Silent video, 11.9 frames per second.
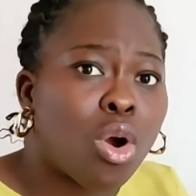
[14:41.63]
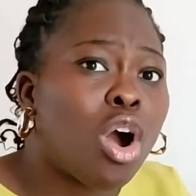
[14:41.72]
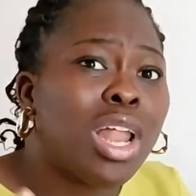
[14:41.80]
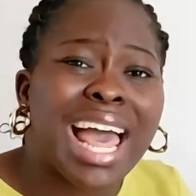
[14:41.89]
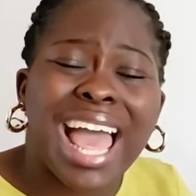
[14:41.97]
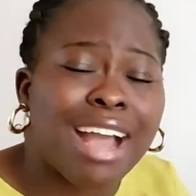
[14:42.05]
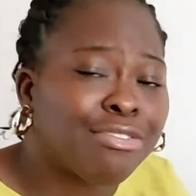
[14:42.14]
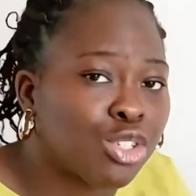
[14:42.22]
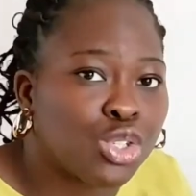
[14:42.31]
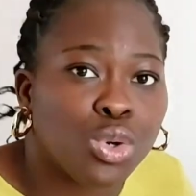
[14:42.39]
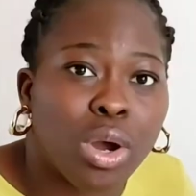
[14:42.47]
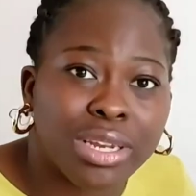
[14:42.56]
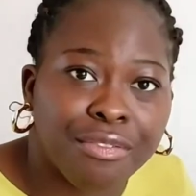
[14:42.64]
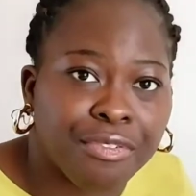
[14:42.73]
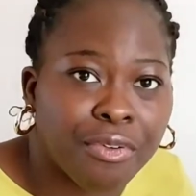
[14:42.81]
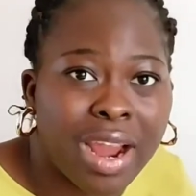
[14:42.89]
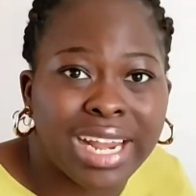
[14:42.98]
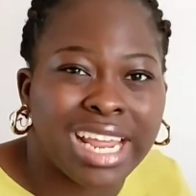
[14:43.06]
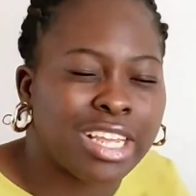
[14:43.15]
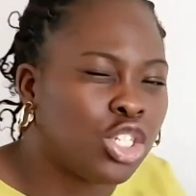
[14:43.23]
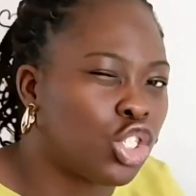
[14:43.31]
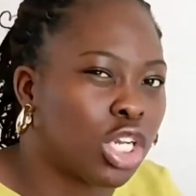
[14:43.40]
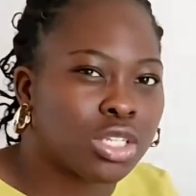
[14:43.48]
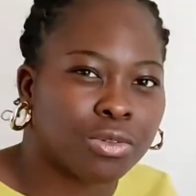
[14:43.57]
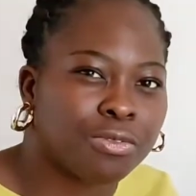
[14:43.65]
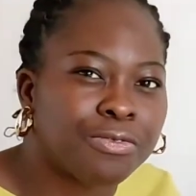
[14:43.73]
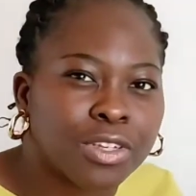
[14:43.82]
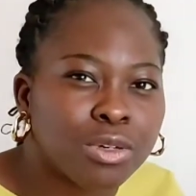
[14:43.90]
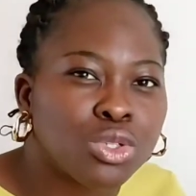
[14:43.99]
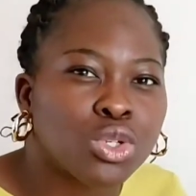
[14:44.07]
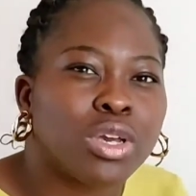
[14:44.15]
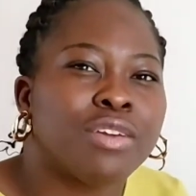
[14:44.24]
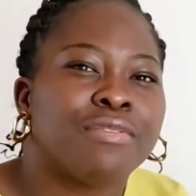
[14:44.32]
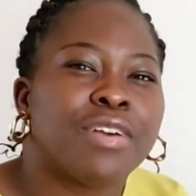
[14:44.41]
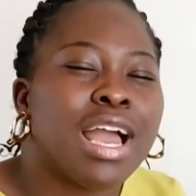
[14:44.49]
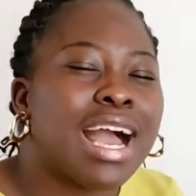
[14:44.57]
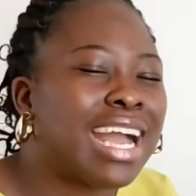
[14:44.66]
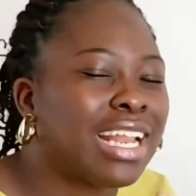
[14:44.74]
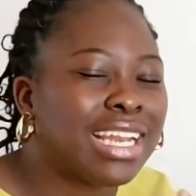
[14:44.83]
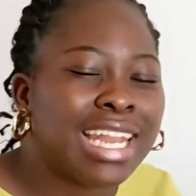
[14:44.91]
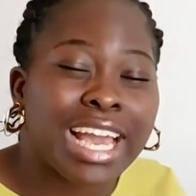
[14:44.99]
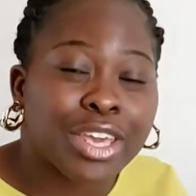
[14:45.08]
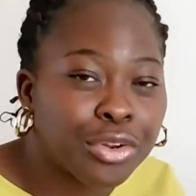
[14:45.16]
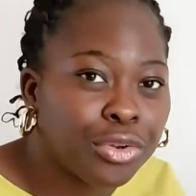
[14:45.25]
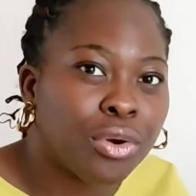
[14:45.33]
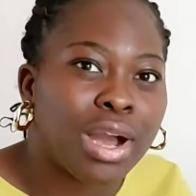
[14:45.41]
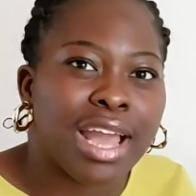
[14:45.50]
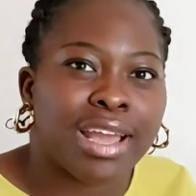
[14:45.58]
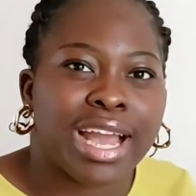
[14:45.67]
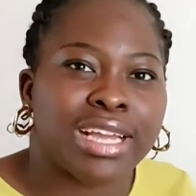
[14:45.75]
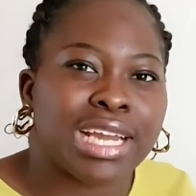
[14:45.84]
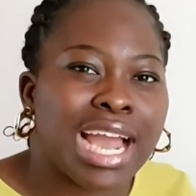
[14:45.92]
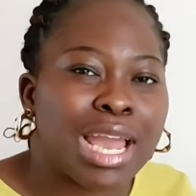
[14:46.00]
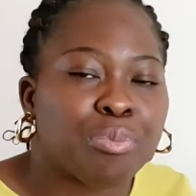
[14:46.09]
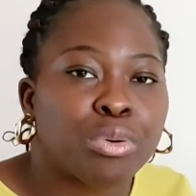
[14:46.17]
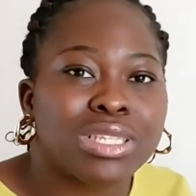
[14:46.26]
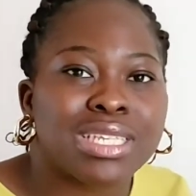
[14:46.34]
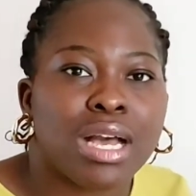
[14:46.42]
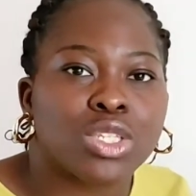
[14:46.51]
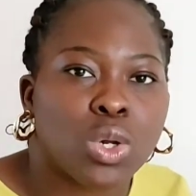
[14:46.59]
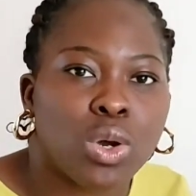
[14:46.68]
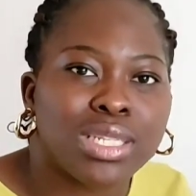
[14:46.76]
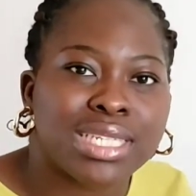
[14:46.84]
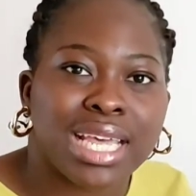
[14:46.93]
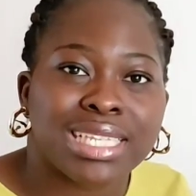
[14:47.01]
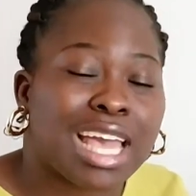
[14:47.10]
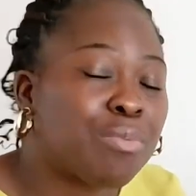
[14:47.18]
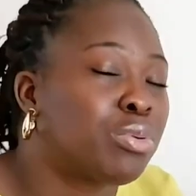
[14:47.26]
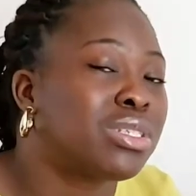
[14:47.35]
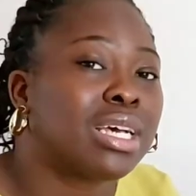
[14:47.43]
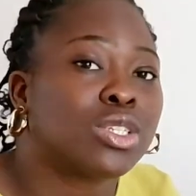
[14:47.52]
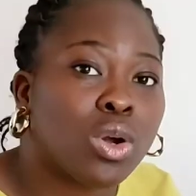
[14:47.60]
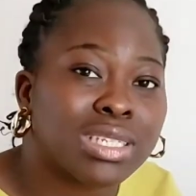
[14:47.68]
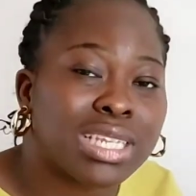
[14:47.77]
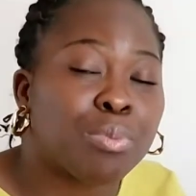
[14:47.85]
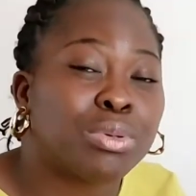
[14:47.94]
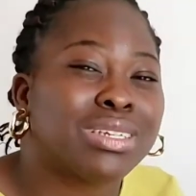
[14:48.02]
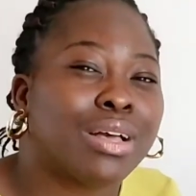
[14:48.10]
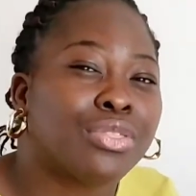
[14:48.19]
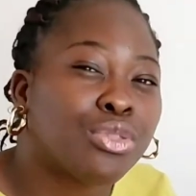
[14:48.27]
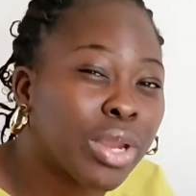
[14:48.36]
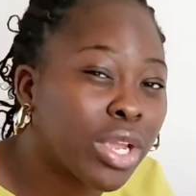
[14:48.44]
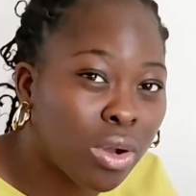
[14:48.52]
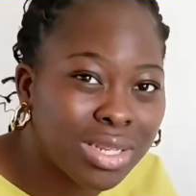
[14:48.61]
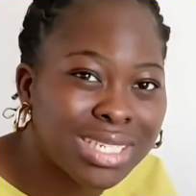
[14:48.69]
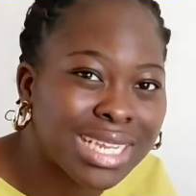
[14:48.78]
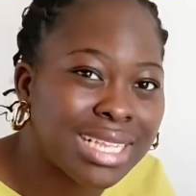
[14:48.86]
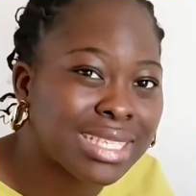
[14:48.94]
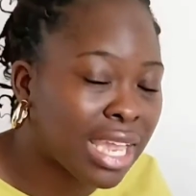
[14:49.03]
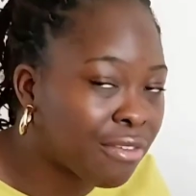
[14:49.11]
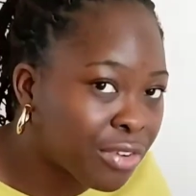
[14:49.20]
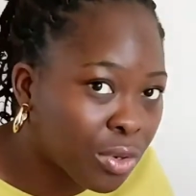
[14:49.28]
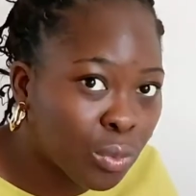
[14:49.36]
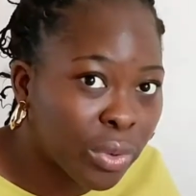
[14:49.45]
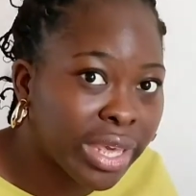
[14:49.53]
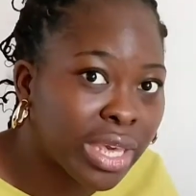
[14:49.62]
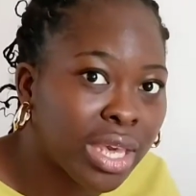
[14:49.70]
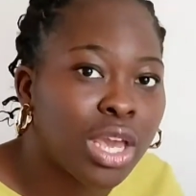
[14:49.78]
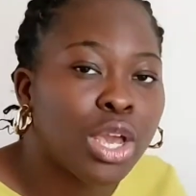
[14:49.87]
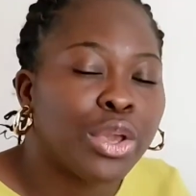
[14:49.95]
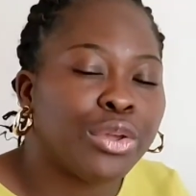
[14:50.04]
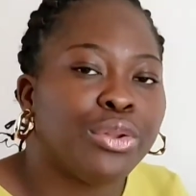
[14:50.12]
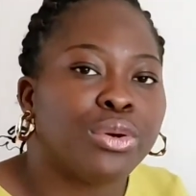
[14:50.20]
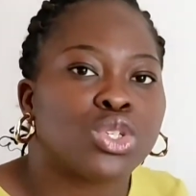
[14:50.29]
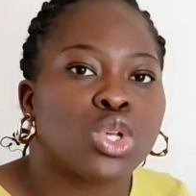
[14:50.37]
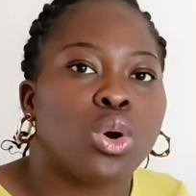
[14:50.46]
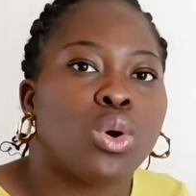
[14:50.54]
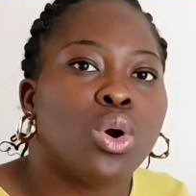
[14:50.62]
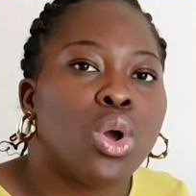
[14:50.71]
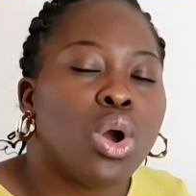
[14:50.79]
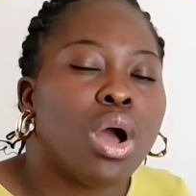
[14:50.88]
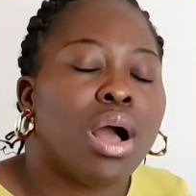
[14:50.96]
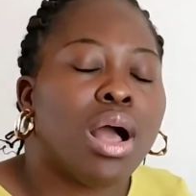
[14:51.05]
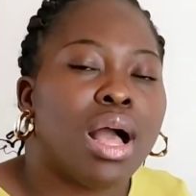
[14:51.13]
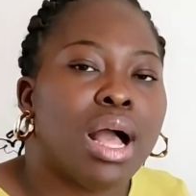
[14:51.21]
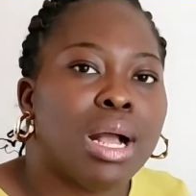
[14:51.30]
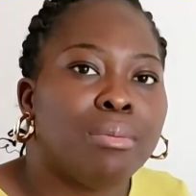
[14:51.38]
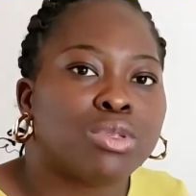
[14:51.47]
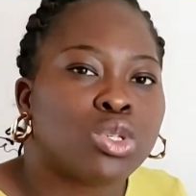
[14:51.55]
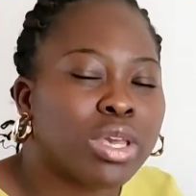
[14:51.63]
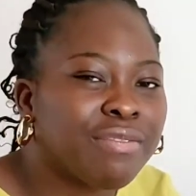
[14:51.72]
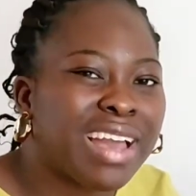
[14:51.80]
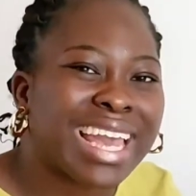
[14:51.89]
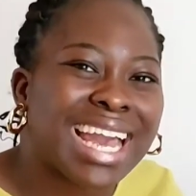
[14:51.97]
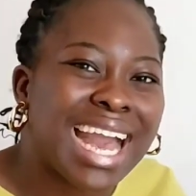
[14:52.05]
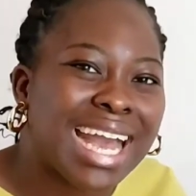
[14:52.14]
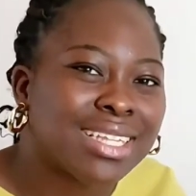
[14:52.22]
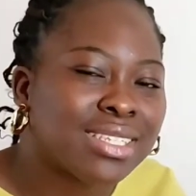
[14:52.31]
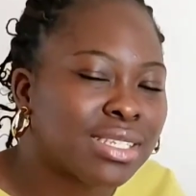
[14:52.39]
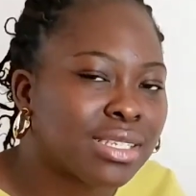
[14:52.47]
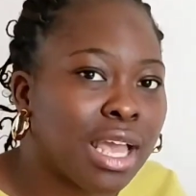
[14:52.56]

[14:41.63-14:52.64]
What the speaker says: all I have to do on a Friday is just to film. So if like, you know, I put out content, I put out 3 contents every week, you know. So if I can't